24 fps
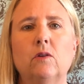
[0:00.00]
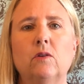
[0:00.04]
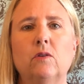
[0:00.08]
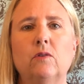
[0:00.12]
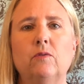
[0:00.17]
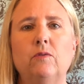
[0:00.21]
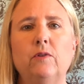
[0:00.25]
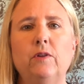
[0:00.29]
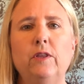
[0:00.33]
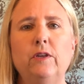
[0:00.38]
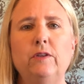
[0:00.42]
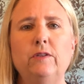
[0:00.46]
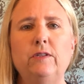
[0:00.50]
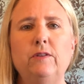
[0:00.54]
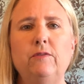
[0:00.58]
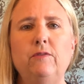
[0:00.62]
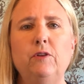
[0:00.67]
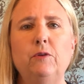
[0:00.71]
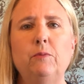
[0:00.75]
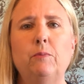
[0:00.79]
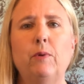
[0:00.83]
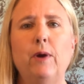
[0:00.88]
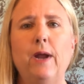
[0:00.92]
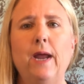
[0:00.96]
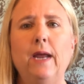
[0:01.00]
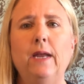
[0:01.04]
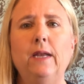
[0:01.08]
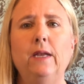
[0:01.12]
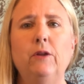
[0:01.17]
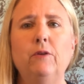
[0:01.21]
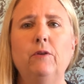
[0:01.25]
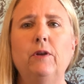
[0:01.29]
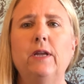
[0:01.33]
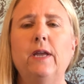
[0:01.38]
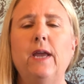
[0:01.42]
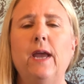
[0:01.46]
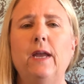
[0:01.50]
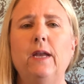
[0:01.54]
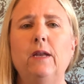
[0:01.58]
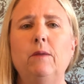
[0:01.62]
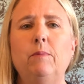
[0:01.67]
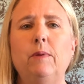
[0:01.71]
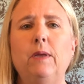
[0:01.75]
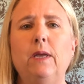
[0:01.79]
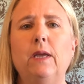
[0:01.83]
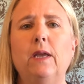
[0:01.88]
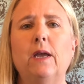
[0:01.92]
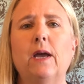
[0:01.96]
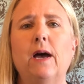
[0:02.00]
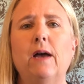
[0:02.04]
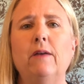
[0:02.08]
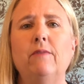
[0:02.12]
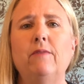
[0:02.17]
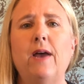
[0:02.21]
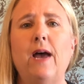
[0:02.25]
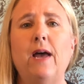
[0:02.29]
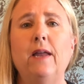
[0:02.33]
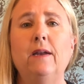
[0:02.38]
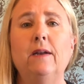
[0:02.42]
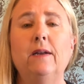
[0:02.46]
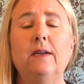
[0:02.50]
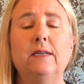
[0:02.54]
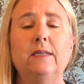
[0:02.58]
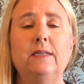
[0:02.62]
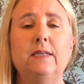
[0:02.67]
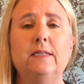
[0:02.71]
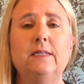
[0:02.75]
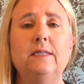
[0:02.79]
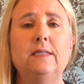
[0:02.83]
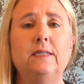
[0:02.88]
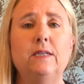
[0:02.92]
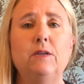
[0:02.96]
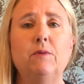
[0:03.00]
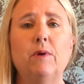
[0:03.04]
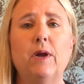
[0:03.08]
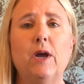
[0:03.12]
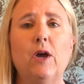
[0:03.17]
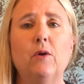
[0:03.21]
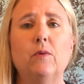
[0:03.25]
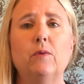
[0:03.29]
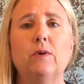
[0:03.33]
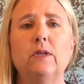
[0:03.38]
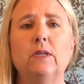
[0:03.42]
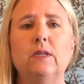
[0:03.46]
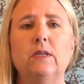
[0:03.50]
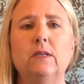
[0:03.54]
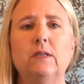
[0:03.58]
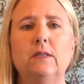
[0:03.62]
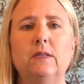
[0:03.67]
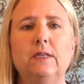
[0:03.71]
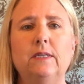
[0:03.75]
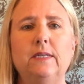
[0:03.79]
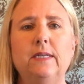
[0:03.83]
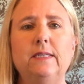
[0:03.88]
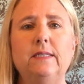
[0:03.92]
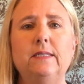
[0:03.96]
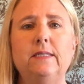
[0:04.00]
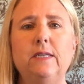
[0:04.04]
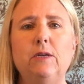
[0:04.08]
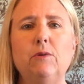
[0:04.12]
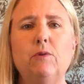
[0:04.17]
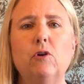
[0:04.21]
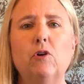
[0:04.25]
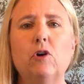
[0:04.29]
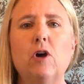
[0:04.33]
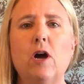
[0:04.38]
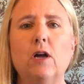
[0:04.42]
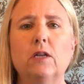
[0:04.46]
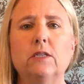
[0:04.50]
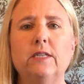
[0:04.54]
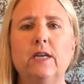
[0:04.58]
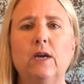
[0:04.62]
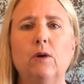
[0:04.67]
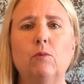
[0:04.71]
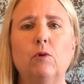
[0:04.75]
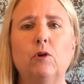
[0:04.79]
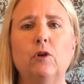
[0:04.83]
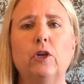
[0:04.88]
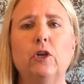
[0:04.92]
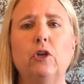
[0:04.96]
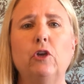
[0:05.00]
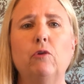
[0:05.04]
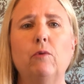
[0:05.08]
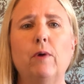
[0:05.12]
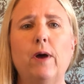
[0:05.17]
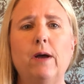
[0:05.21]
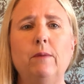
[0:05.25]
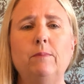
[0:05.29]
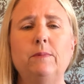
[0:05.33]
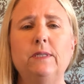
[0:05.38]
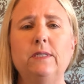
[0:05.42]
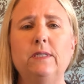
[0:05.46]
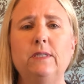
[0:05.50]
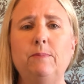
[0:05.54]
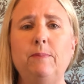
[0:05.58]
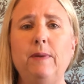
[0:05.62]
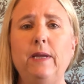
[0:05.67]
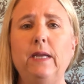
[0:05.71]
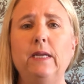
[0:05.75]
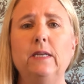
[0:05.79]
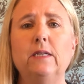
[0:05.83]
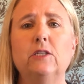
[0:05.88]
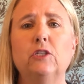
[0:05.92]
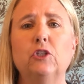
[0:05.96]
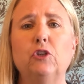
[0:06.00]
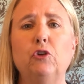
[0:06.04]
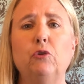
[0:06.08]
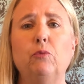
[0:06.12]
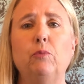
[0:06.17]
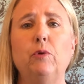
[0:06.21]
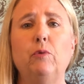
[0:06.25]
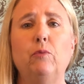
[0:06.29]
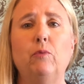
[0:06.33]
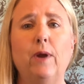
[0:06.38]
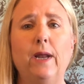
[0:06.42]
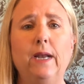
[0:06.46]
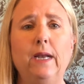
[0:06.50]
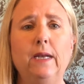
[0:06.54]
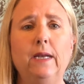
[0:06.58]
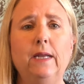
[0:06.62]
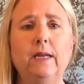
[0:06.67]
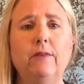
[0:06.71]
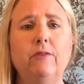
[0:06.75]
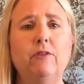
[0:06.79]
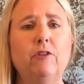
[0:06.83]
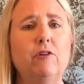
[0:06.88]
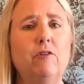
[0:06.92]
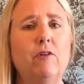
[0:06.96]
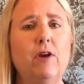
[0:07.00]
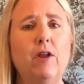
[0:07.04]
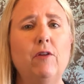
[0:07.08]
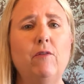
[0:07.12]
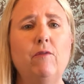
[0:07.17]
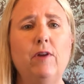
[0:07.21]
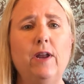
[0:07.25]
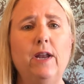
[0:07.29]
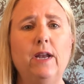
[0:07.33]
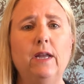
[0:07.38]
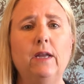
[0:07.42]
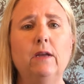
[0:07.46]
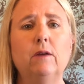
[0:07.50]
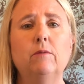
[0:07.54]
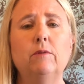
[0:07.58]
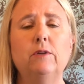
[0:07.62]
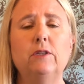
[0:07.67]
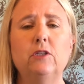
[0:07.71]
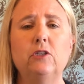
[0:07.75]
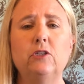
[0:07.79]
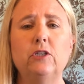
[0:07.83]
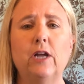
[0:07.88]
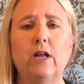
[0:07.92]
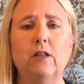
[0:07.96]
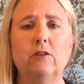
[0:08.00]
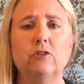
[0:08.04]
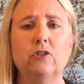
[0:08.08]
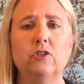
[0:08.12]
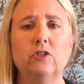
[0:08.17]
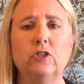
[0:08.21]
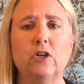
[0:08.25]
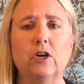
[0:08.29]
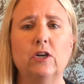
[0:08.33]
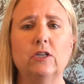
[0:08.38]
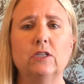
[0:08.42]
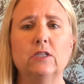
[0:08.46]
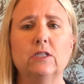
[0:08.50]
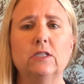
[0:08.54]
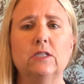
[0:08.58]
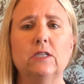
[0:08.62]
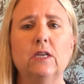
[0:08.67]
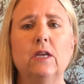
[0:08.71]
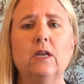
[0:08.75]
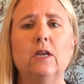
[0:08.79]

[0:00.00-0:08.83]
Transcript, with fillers: For those of you brand new to KDP, I've added a day zero. The day zero content will get you up to speed so you'll be ready to hit the ground running when the challenge starts.